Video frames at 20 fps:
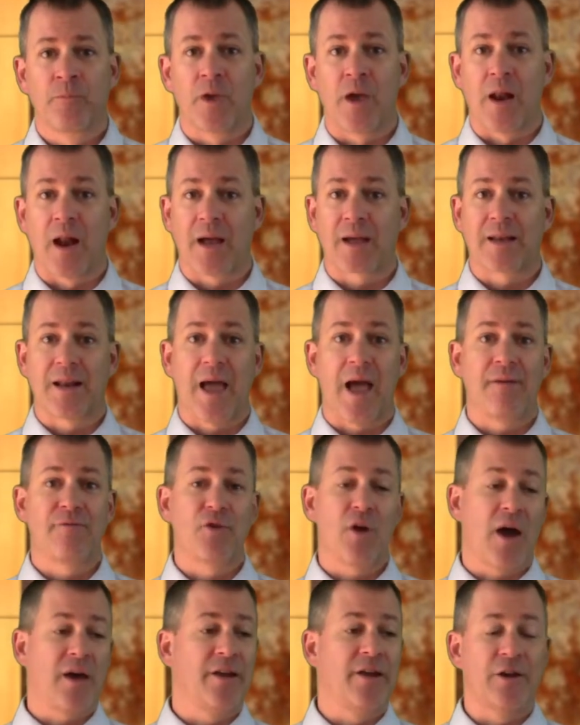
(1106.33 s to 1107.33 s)
and I can have
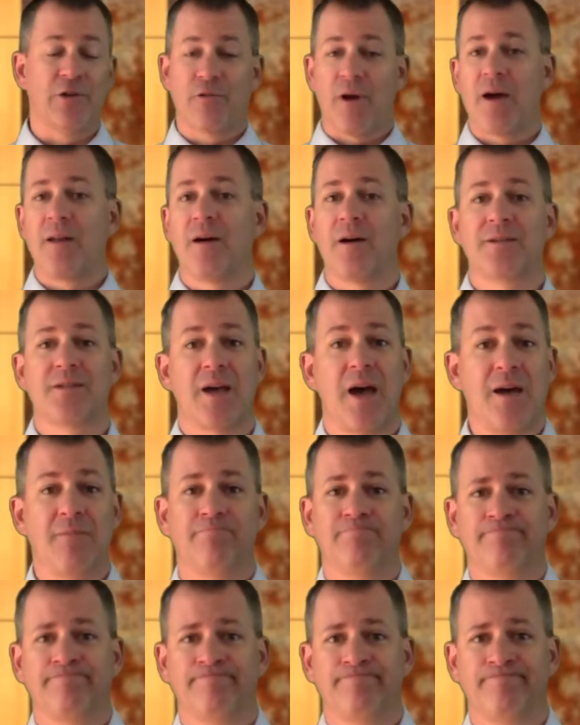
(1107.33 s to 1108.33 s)
you out of here right on time.